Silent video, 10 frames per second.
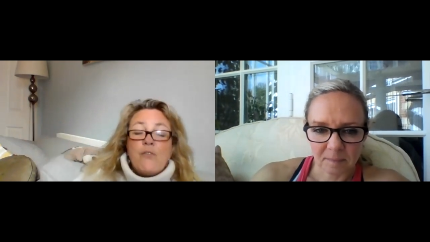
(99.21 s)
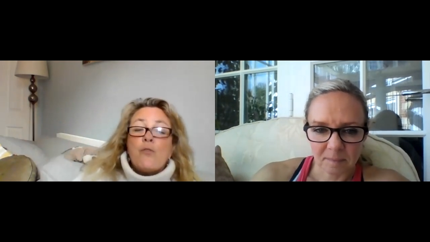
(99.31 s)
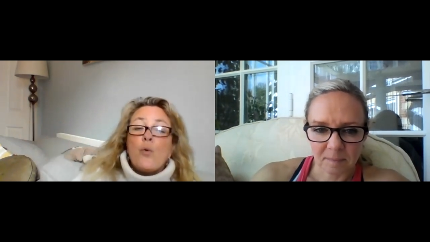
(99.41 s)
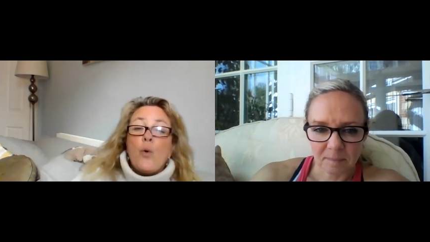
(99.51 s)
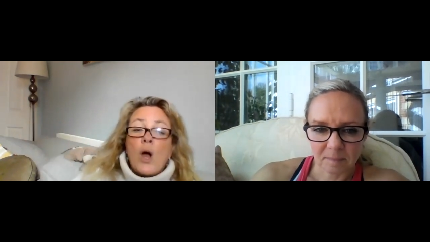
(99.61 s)

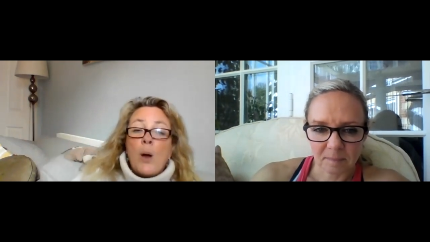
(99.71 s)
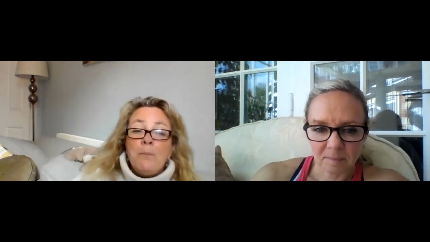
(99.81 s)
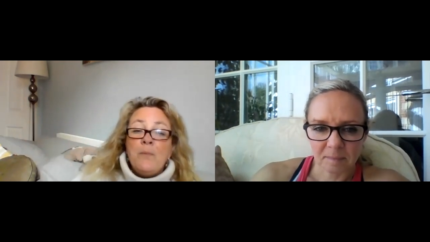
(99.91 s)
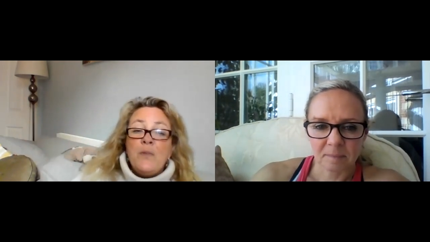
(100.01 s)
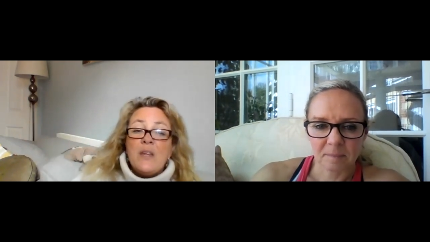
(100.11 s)

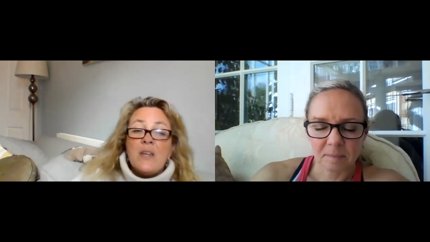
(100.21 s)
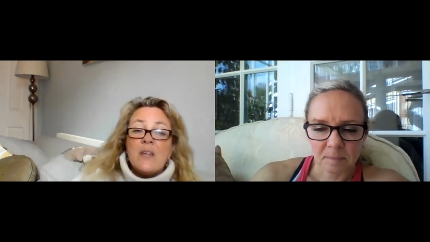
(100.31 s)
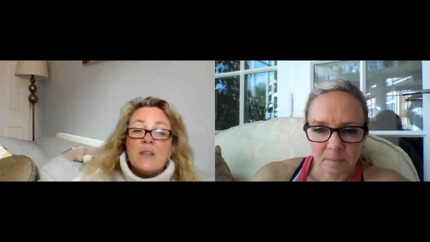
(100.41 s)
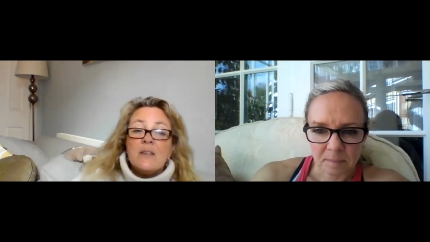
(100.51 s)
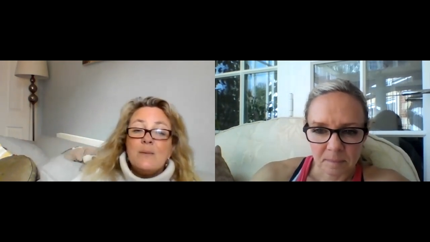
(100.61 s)
Speaker 1: From
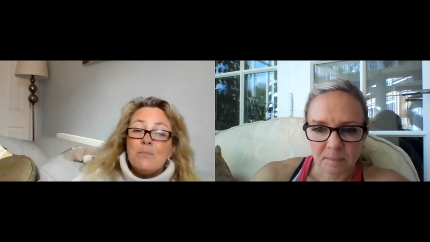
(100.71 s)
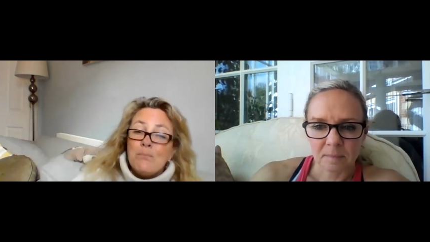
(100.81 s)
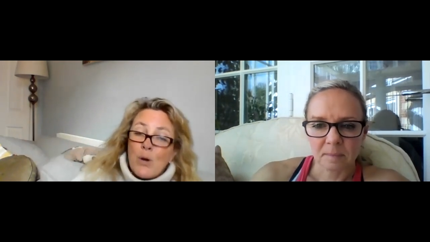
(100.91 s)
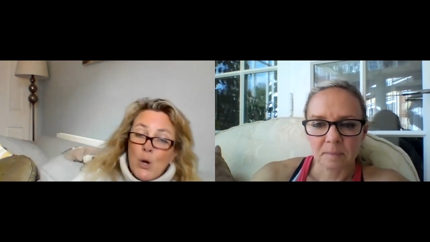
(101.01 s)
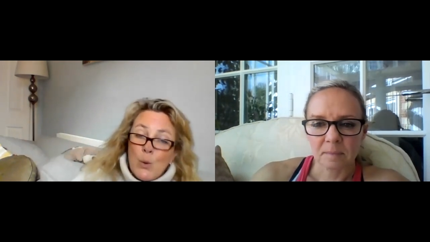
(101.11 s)
this
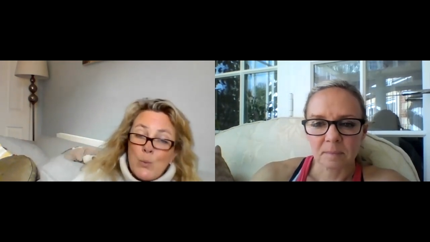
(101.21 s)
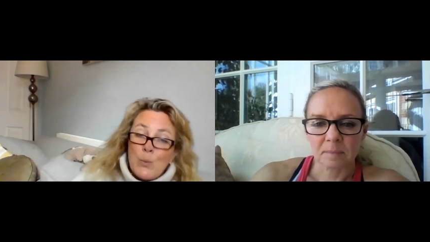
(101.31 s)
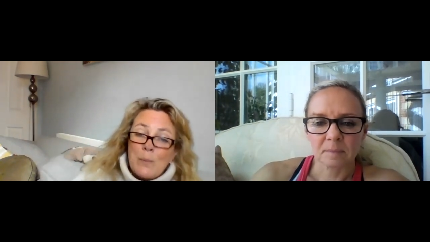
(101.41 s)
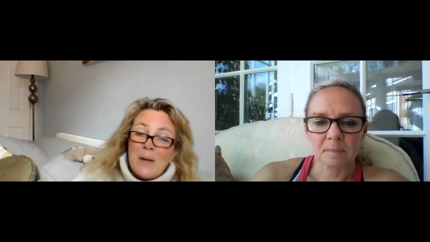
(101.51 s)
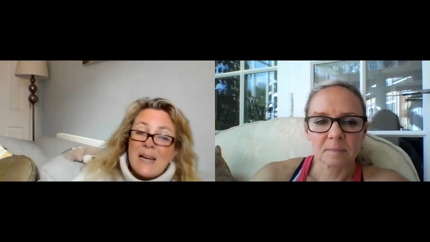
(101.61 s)

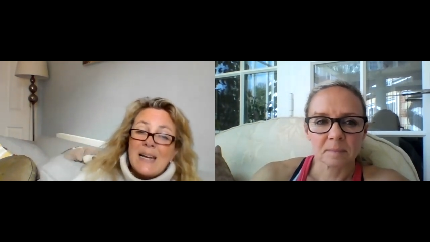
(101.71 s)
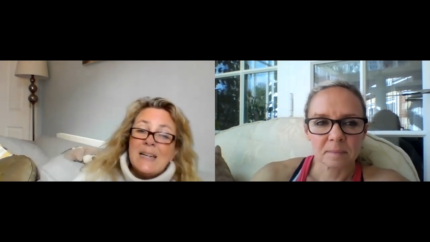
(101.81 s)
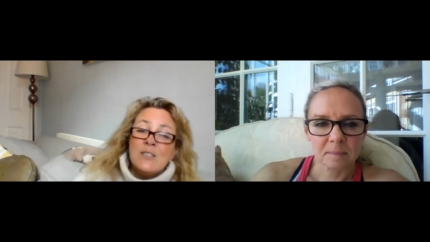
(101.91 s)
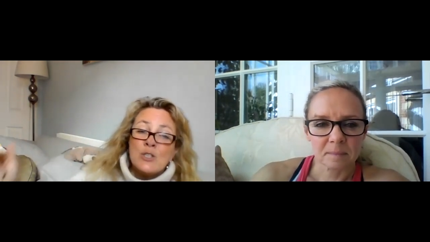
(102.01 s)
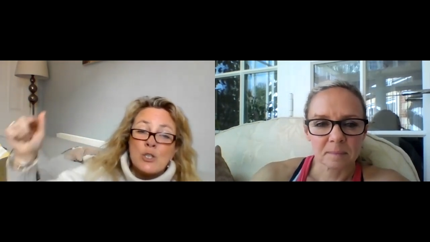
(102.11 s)

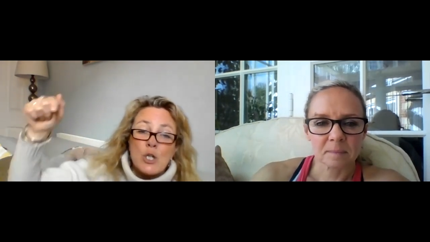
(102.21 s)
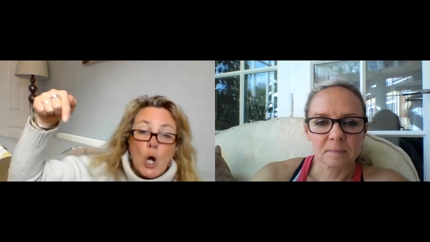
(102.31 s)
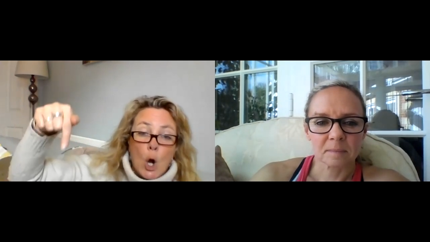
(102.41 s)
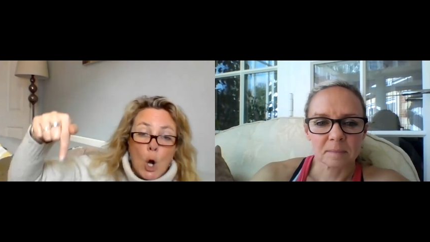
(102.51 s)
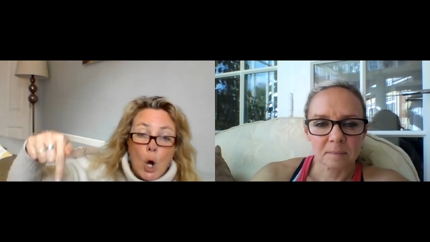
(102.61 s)
moment
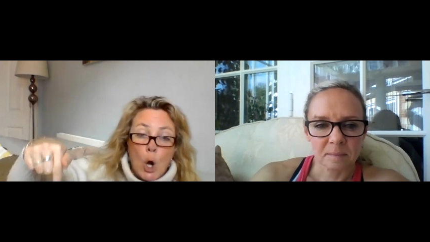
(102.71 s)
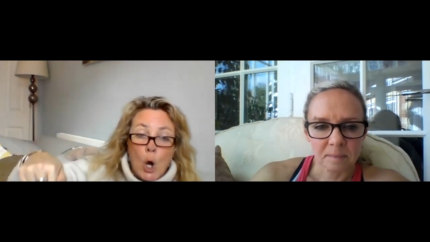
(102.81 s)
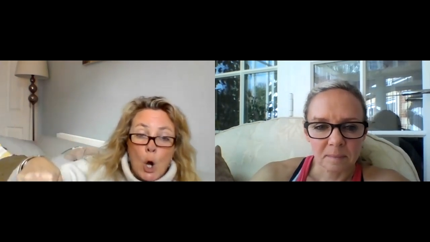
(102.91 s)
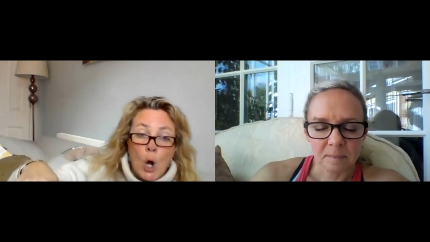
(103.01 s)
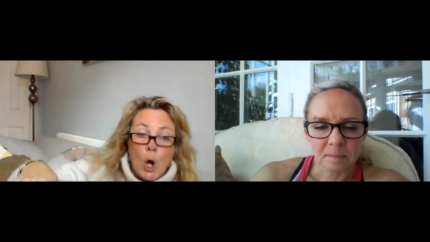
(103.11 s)

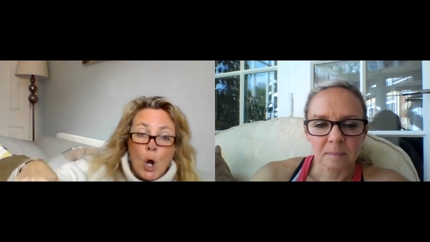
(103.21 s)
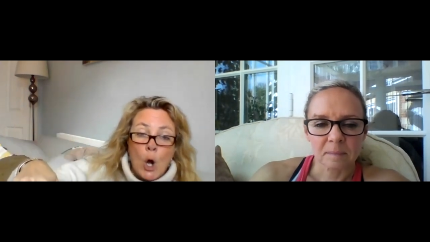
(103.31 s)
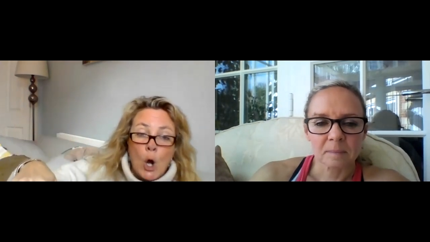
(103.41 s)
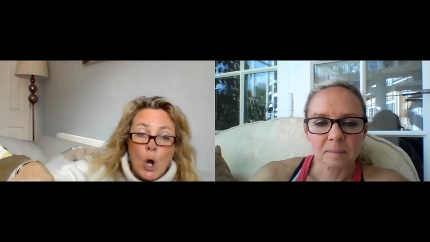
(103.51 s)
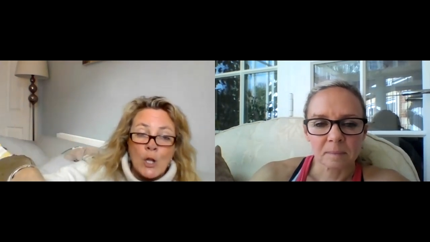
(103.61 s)

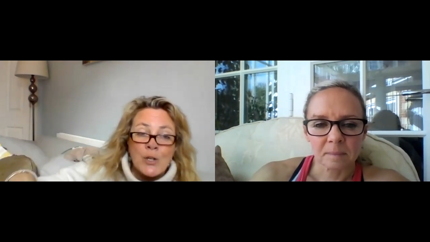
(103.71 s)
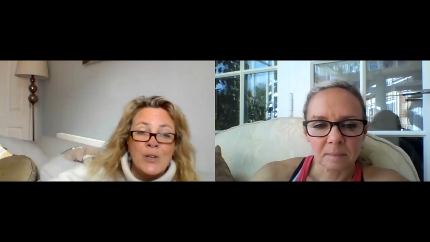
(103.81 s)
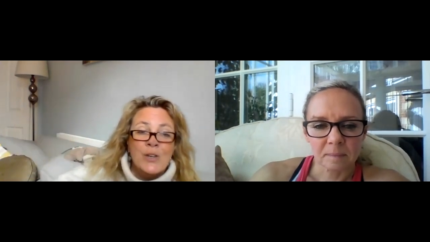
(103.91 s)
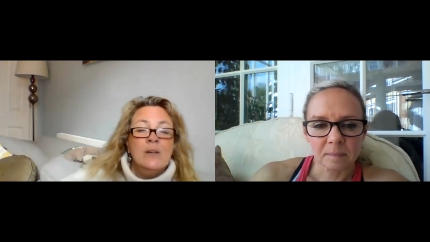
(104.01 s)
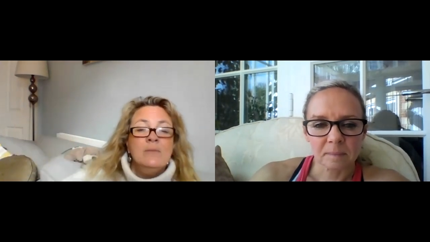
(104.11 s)
on.
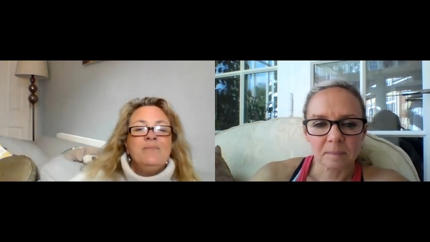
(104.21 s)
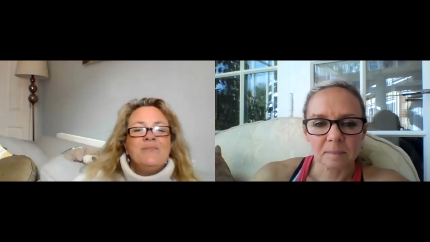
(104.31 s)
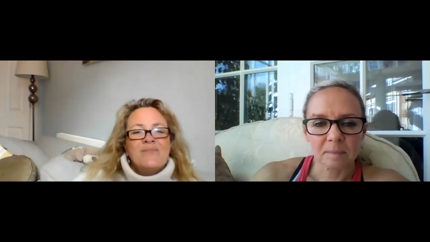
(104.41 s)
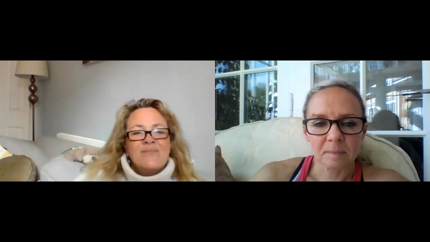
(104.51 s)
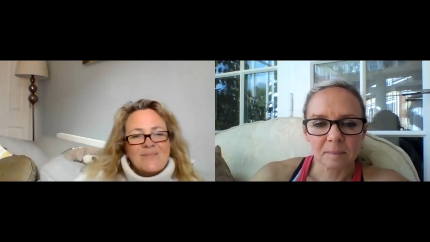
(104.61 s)

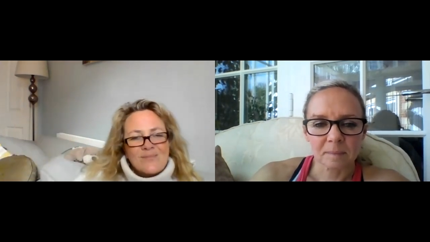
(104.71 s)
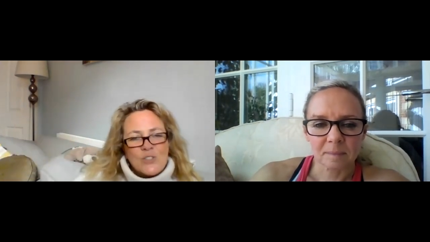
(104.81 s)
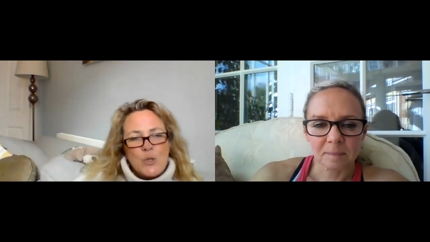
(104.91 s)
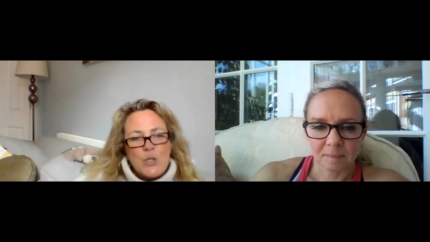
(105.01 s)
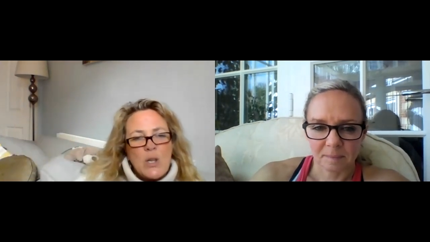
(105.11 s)

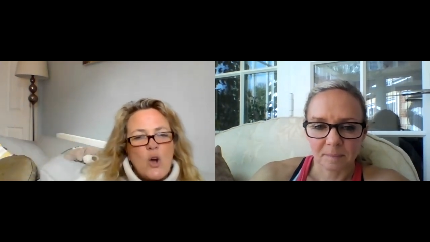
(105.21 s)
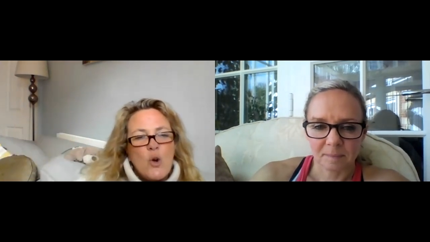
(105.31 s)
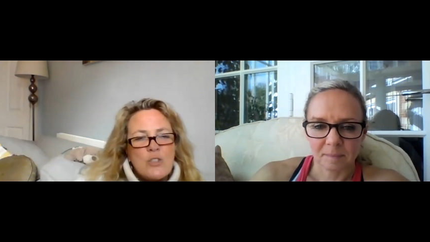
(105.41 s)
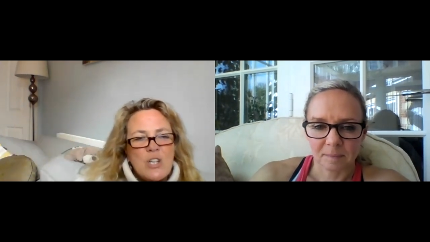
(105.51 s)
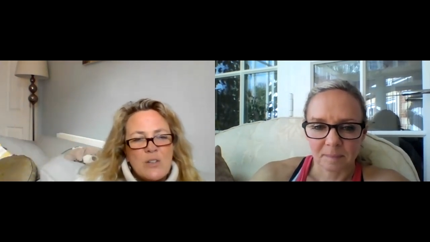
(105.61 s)
Should we do that
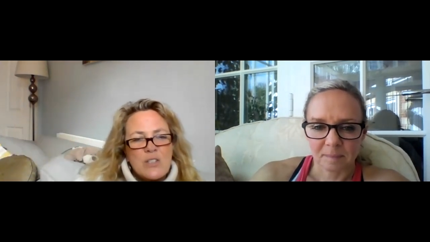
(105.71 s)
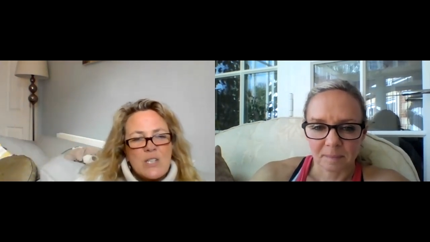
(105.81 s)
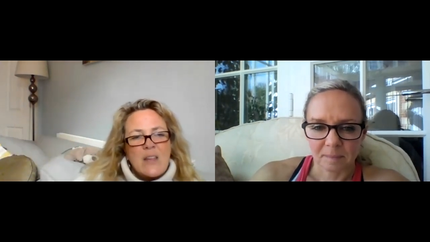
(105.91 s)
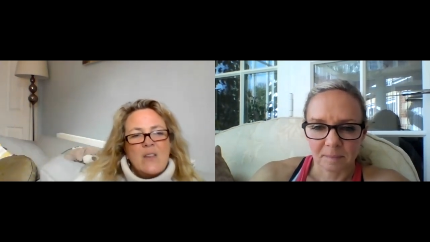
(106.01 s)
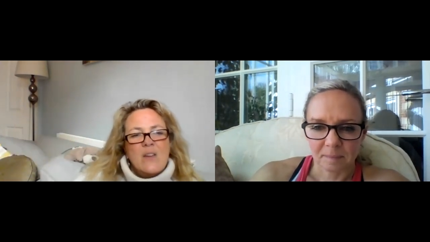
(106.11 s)
whole chunk
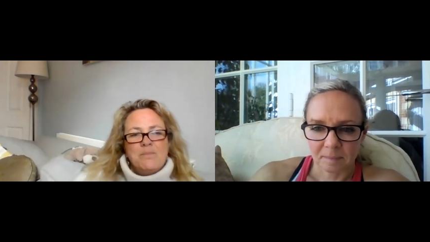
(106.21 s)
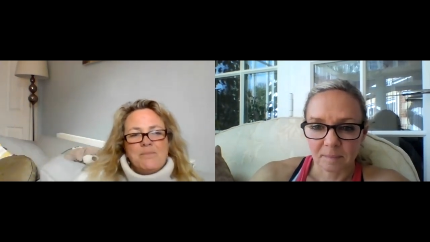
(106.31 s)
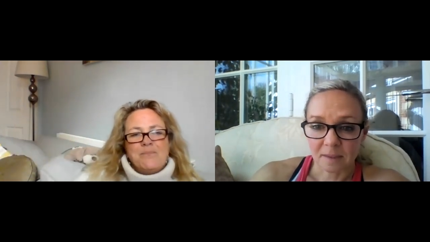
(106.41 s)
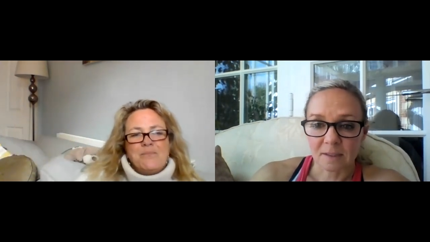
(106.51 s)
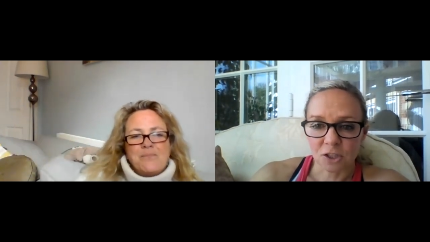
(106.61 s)
together?
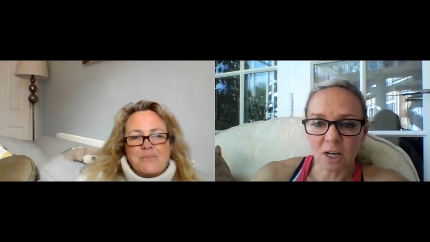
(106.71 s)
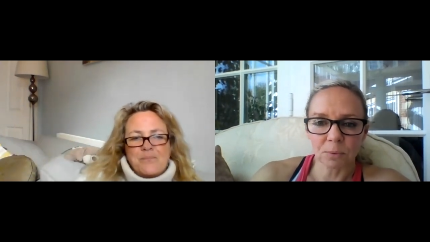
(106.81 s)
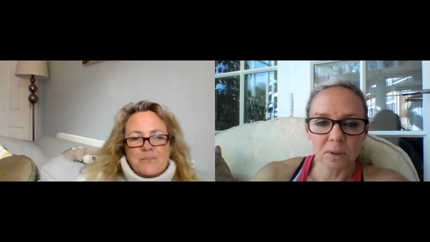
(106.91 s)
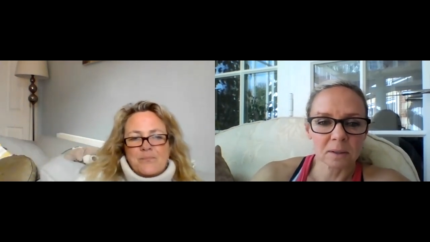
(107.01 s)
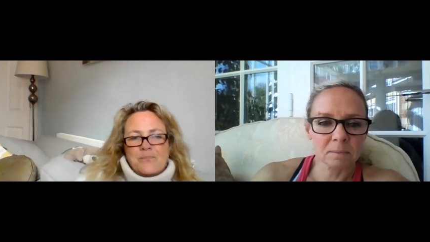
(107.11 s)

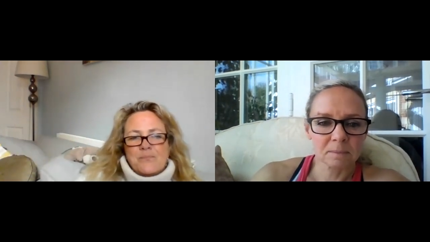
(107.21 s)
Shall we?